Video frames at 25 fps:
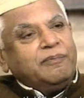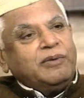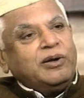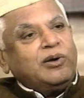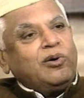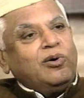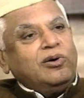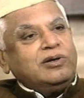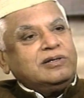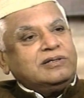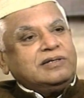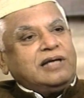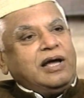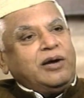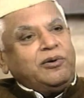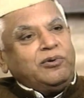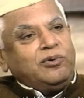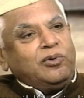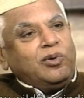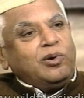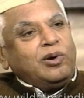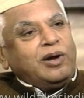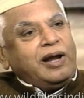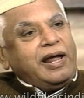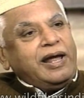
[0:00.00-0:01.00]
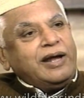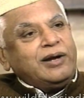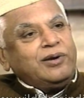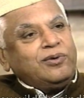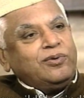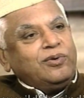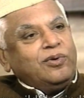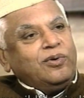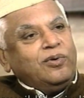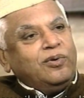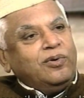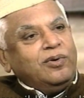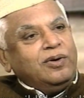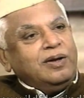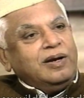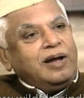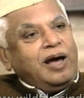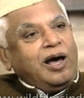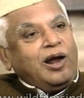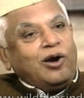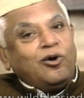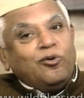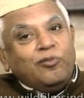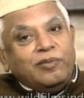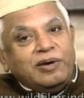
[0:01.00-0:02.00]
Because I would not like to go in
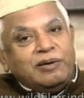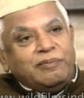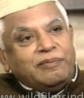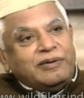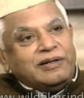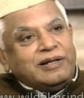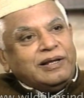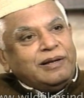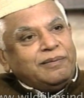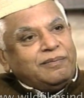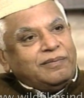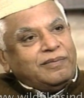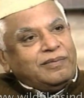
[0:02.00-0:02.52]
argument with him.